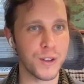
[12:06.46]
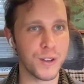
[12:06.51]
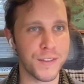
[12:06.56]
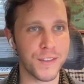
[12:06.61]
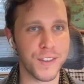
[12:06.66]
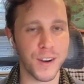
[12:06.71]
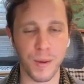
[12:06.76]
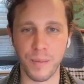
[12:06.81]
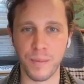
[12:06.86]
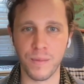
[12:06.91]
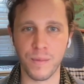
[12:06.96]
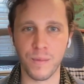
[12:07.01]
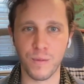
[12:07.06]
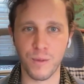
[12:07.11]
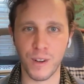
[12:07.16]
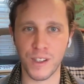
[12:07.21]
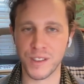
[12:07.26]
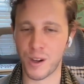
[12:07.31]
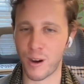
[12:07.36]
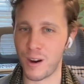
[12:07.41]
from
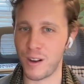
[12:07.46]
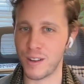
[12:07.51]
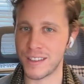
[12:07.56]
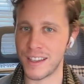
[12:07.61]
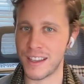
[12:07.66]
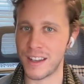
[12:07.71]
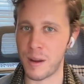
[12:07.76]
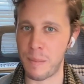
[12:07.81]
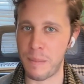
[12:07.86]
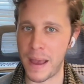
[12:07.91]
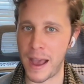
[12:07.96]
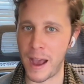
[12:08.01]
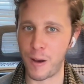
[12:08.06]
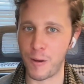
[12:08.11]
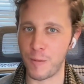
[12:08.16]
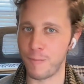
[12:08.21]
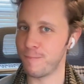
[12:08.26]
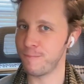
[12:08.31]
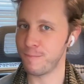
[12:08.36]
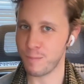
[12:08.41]
Ritz-Carlton about
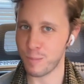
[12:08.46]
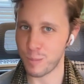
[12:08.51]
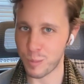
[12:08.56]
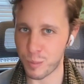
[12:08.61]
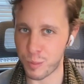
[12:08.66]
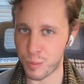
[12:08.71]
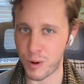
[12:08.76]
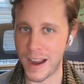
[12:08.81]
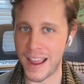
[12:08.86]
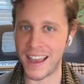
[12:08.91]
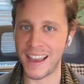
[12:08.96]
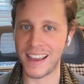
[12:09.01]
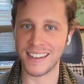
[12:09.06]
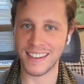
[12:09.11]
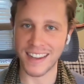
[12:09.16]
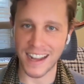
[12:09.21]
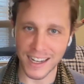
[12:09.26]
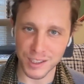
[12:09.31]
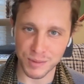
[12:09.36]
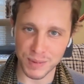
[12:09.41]
brand,
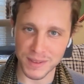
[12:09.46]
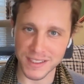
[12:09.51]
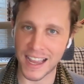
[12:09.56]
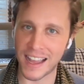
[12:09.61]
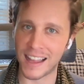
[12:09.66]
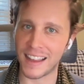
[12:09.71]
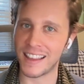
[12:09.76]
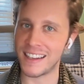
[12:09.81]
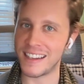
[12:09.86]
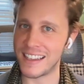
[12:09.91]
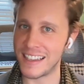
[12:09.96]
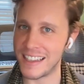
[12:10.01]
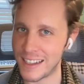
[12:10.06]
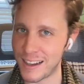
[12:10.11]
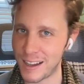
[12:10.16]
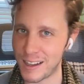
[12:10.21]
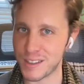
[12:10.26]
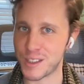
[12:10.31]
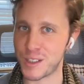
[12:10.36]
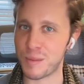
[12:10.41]
hospitality,
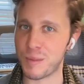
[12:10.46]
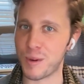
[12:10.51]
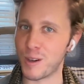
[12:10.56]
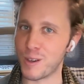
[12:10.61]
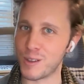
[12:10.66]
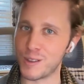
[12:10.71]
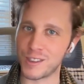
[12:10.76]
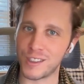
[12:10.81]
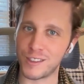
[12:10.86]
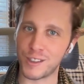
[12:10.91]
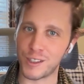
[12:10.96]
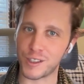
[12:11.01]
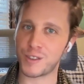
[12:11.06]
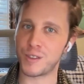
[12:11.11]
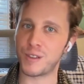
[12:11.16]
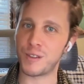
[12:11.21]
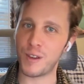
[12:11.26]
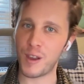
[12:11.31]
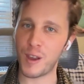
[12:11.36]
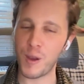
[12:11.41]
customers, and just
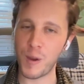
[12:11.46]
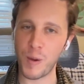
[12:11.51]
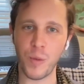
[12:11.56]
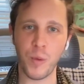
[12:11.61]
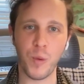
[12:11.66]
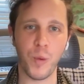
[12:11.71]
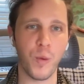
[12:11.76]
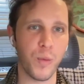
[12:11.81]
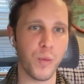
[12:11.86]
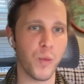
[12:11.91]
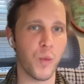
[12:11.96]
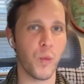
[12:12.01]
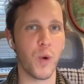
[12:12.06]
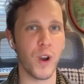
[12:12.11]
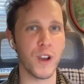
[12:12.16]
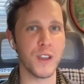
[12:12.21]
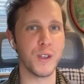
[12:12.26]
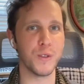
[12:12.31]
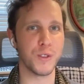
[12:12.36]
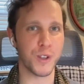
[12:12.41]

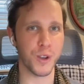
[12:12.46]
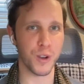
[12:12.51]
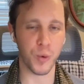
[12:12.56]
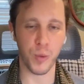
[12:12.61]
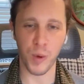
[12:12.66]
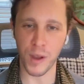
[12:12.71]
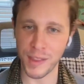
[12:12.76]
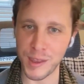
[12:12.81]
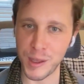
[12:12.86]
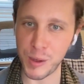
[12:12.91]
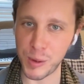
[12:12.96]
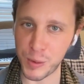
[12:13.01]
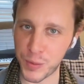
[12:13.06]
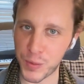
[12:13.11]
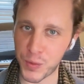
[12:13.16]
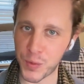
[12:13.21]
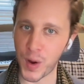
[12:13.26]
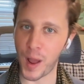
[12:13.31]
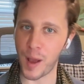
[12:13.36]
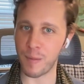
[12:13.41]
what you took with you
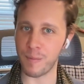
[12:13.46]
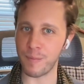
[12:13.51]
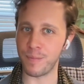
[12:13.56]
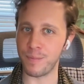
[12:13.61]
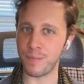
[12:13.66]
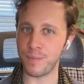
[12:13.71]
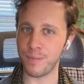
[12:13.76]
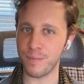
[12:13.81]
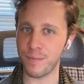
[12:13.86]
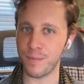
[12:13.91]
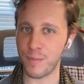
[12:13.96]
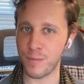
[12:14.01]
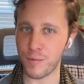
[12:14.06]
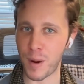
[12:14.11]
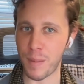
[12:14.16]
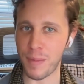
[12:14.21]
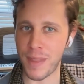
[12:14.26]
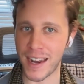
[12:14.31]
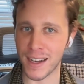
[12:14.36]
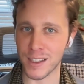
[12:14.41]
from
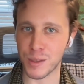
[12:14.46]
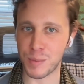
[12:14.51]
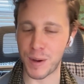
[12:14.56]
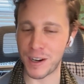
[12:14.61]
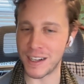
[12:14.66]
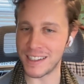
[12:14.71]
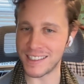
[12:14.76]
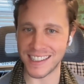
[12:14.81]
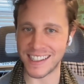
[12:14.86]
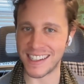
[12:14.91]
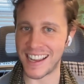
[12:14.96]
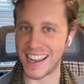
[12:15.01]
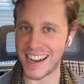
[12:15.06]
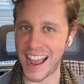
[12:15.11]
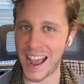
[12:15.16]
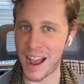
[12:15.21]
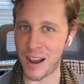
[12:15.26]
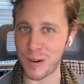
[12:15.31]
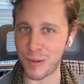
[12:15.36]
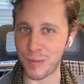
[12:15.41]
that experience and
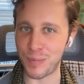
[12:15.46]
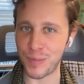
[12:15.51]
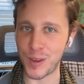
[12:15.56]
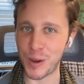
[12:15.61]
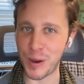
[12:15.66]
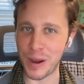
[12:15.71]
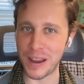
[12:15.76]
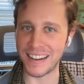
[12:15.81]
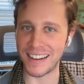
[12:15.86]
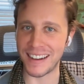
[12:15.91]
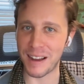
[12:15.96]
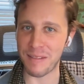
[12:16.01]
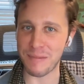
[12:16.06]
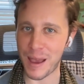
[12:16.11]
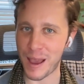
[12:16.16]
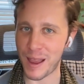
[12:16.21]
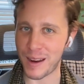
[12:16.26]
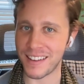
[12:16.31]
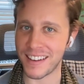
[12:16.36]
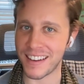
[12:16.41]
how you ended up
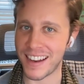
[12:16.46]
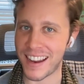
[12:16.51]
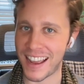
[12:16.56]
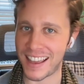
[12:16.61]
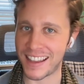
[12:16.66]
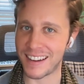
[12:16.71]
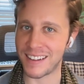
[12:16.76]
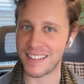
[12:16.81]
at